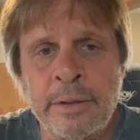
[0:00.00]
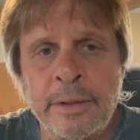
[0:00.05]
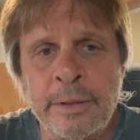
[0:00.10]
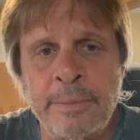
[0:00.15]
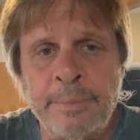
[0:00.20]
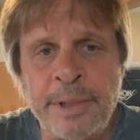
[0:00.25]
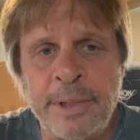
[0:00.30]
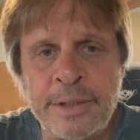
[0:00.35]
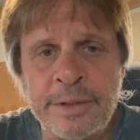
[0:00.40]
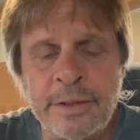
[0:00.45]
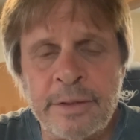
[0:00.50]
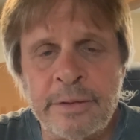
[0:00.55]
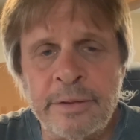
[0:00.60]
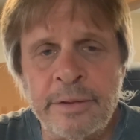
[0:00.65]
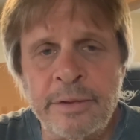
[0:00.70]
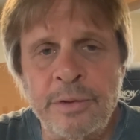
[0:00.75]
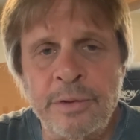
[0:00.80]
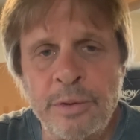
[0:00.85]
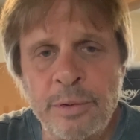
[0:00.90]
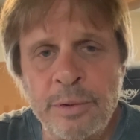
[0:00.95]

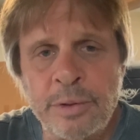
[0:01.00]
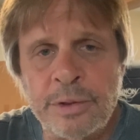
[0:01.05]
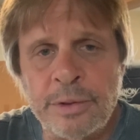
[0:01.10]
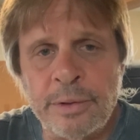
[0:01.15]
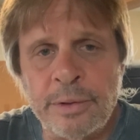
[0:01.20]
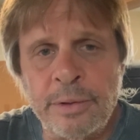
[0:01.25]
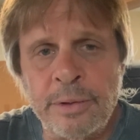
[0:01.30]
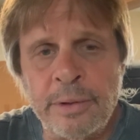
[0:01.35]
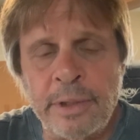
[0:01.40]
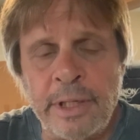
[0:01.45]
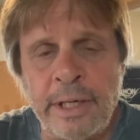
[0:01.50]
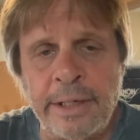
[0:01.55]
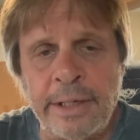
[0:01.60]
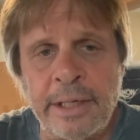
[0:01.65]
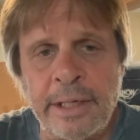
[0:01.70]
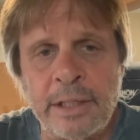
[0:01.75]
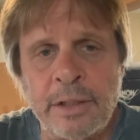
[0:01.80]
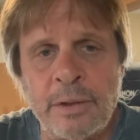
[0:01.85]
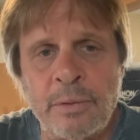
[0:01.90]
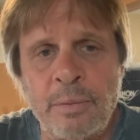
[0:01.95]
basically neutral
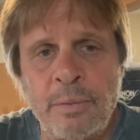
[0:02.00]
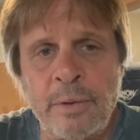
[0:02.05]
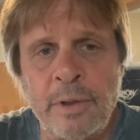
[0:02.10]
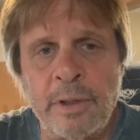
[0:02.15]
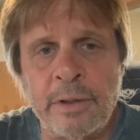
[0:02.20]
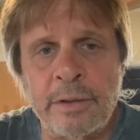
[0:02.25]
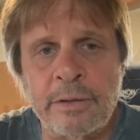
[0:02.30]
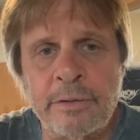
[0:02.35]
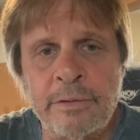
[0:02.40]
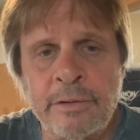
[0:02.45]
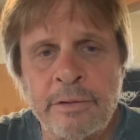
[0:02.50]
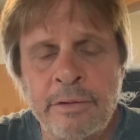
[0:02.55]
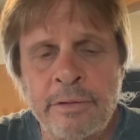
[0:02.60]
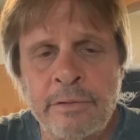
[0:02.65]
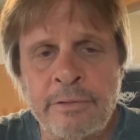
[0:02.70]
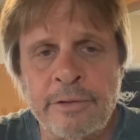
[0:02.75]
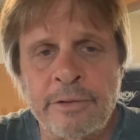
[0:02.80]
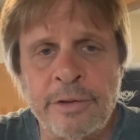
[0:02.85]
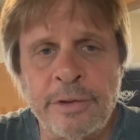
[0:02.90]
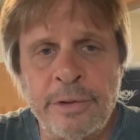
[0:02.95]
ionic water
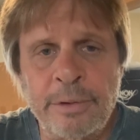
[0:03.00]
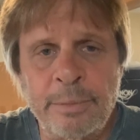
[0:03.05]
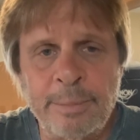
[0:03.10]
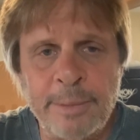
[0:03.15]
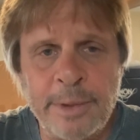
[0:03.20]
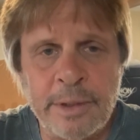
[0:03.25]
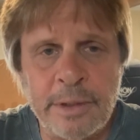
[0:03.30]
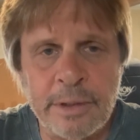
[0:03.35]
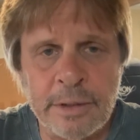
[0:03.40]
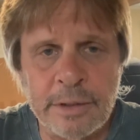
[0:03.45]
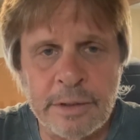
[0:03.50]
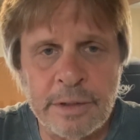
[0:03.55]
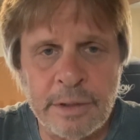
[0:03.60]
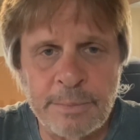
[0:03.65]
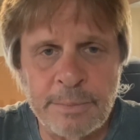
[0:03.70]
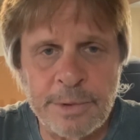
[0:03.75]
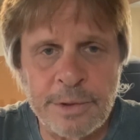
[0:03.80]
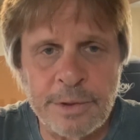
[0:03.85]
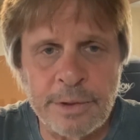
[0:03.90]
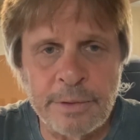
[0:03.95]
for human
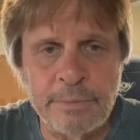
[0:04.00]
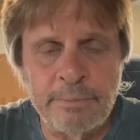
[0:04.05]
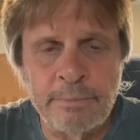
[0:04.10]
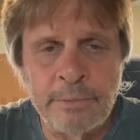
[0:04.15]
consumption.